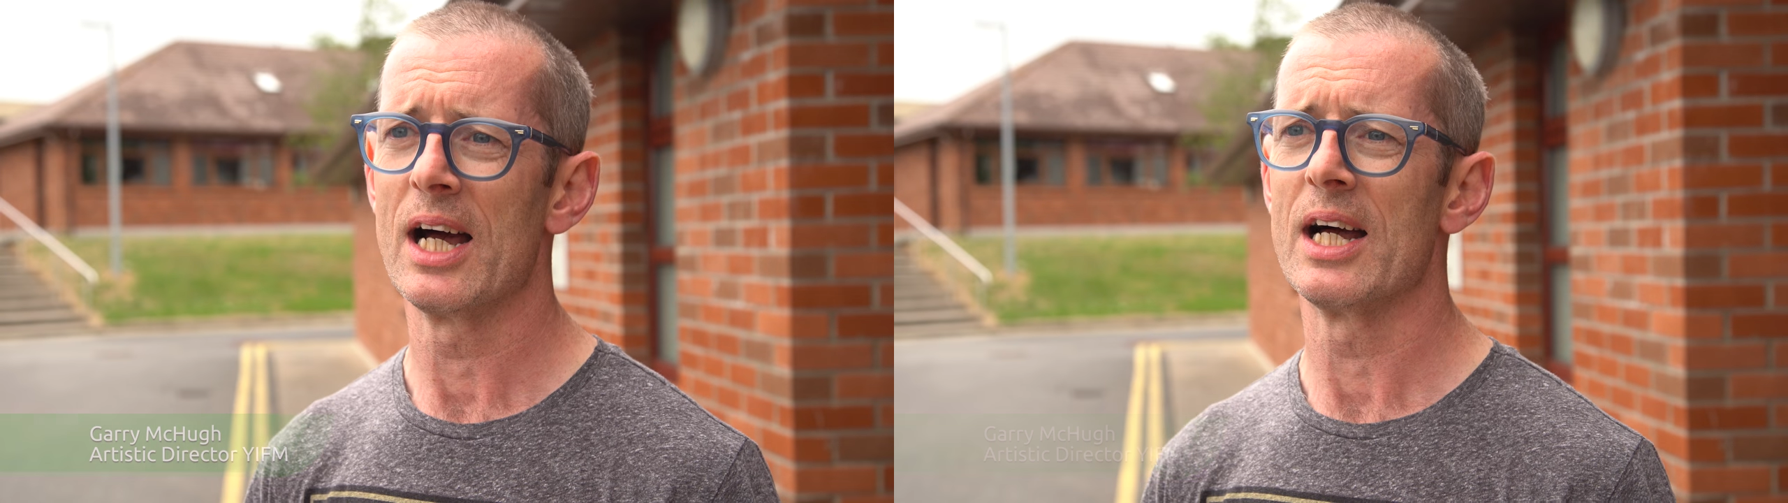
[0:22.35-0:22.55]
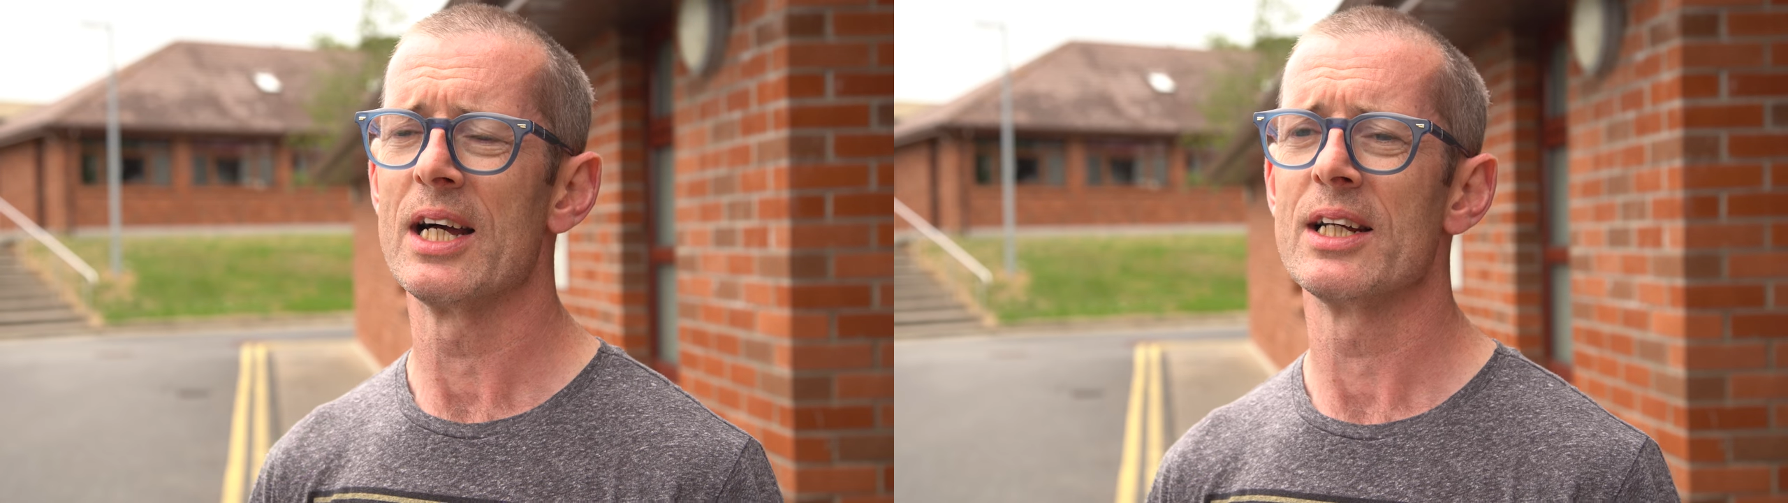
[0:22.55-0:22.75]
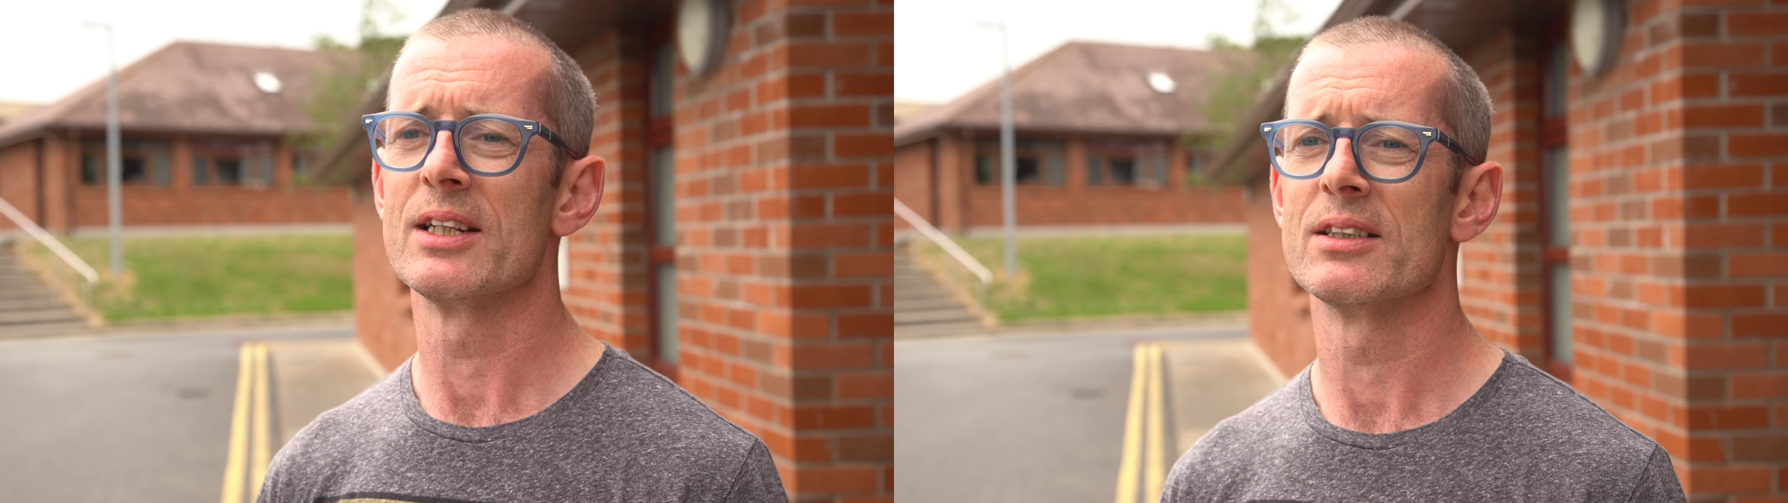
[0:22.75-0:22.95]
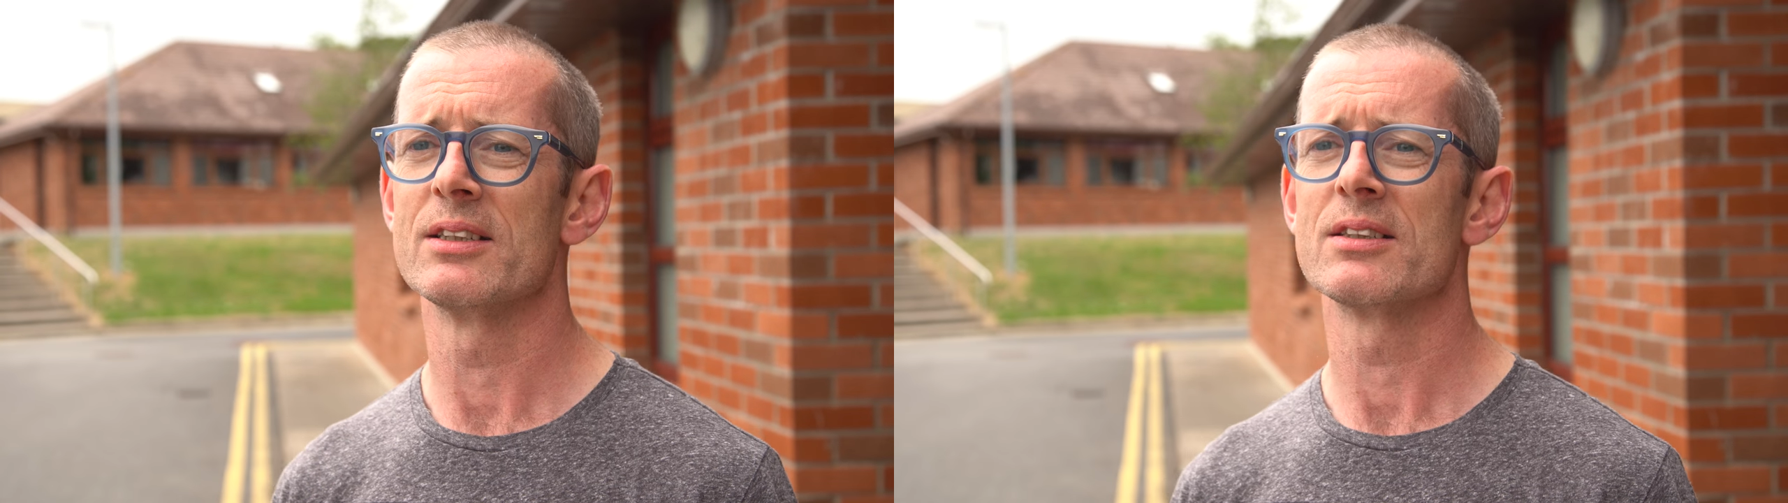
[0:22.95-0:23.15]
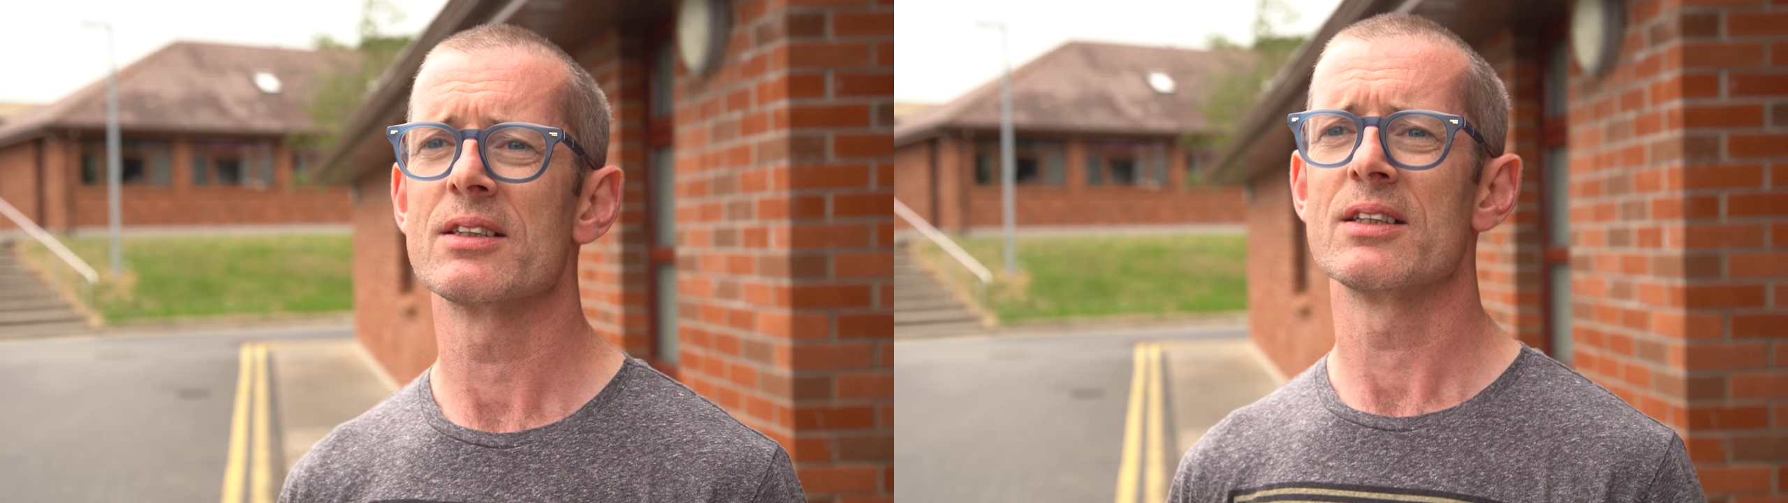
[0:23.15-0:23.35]

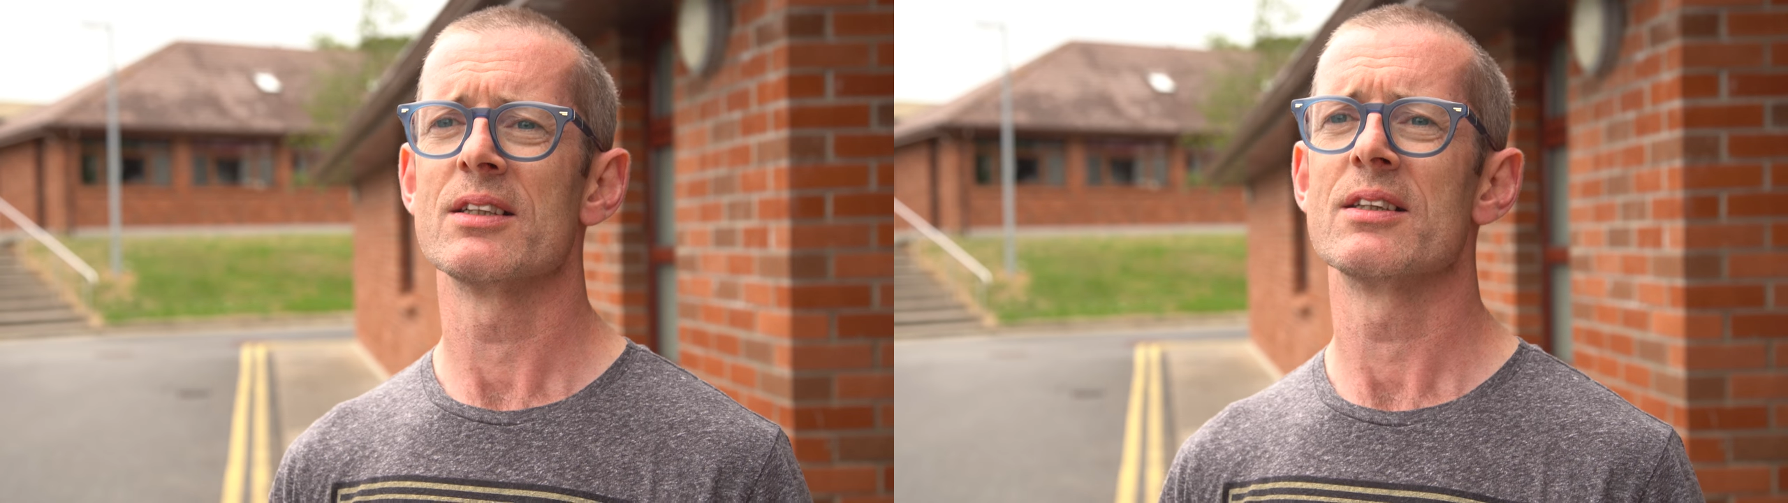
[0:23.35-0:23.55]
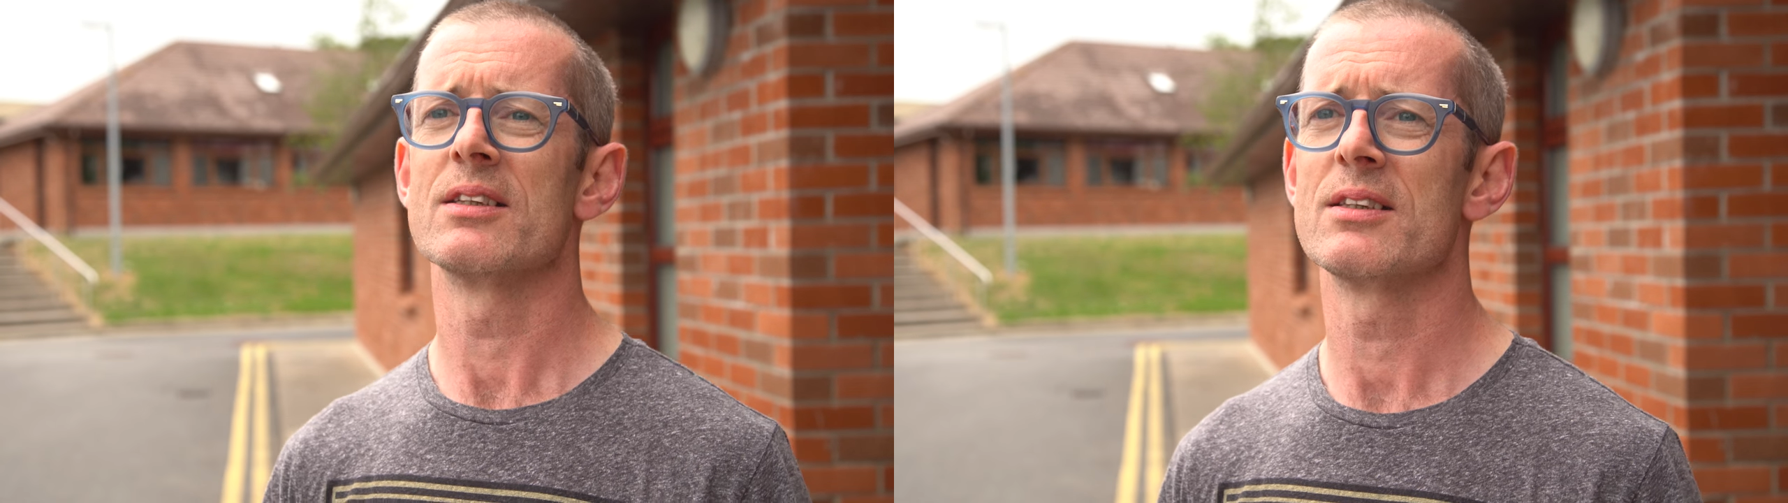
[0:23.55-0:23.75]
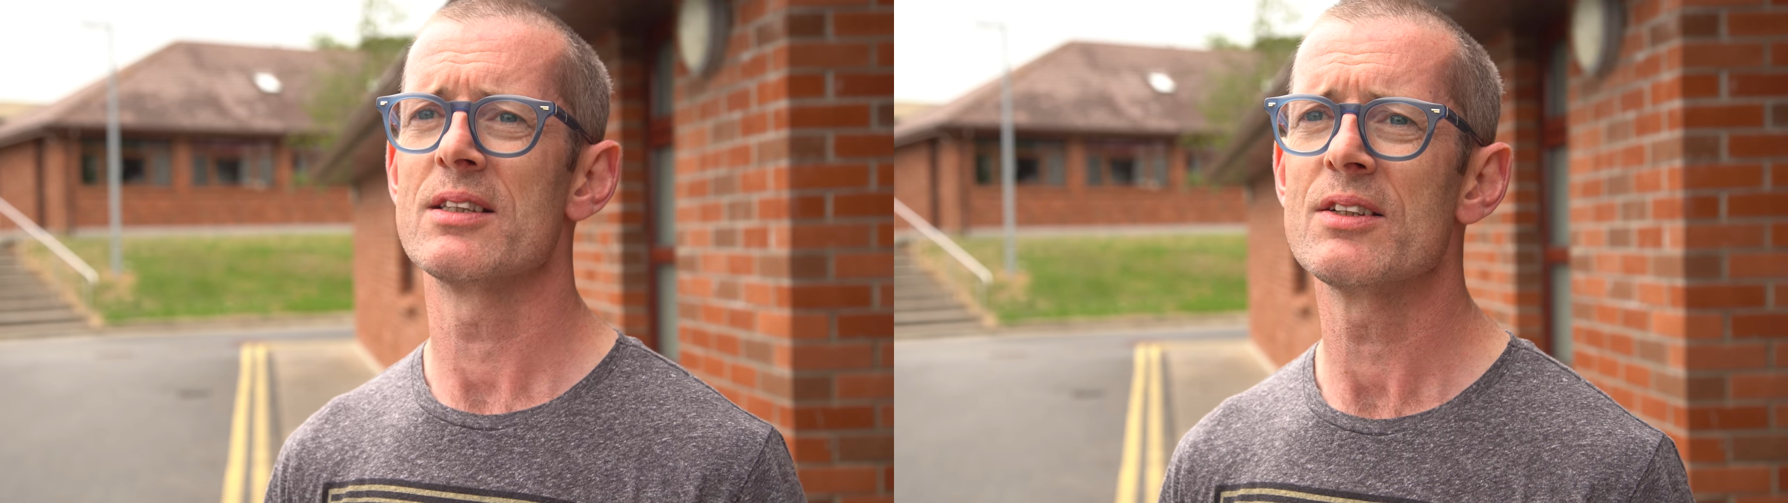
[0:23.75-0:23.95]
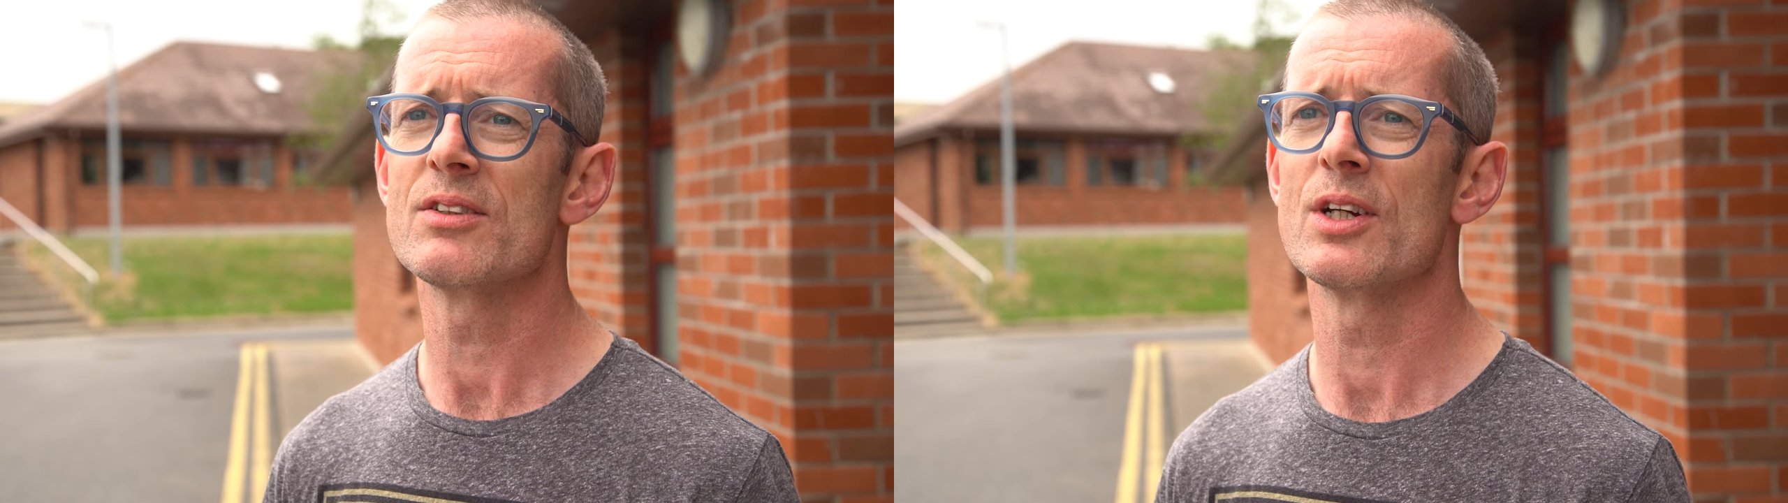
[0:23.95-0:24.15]
And this